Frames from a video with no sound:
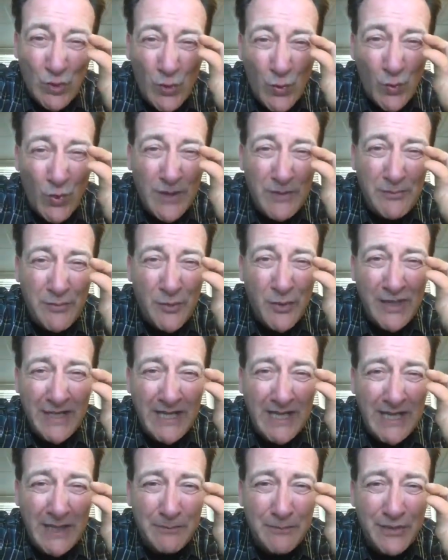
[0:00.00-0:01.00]

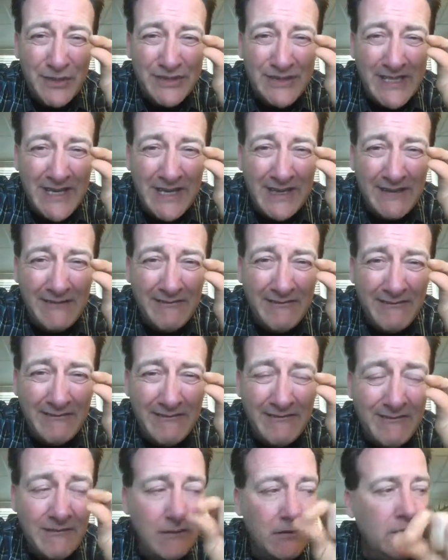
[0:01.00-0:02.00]
1.8%.
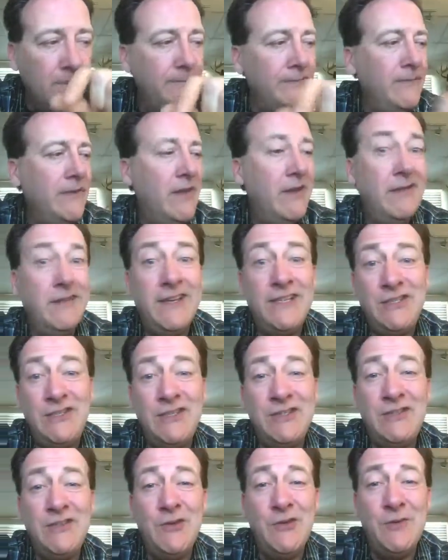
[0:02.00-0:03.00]
Let's
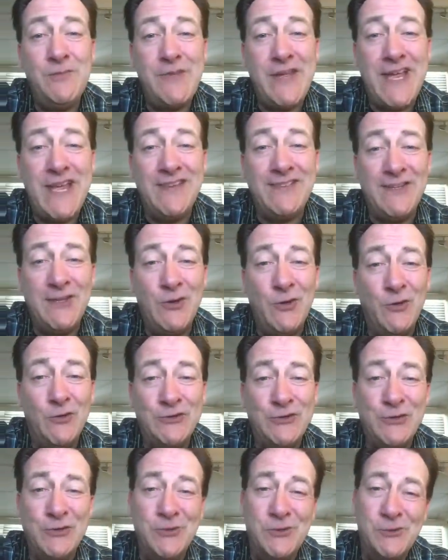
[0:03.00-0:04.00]
just do the math the old
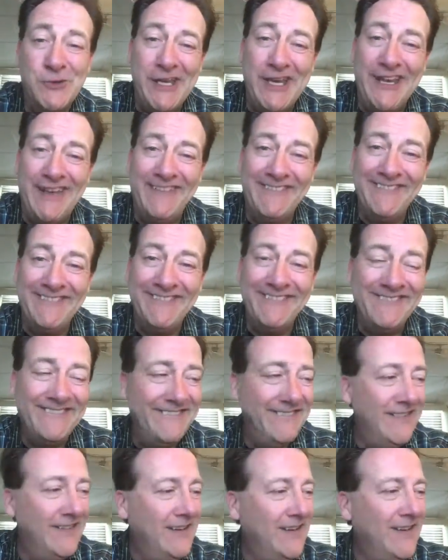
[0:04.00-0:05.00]
school way.
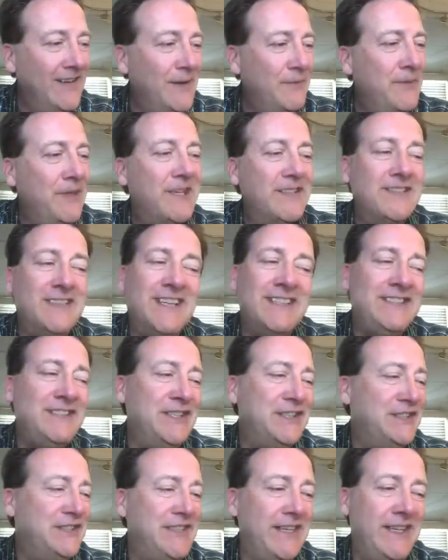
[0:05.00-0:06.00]
Because let's
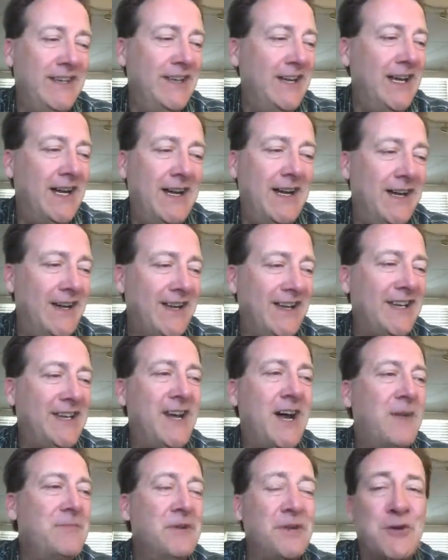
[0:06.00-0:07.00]
just say,
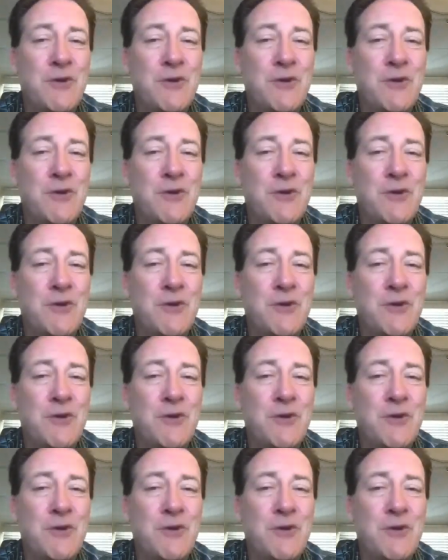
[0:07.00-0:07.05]
Common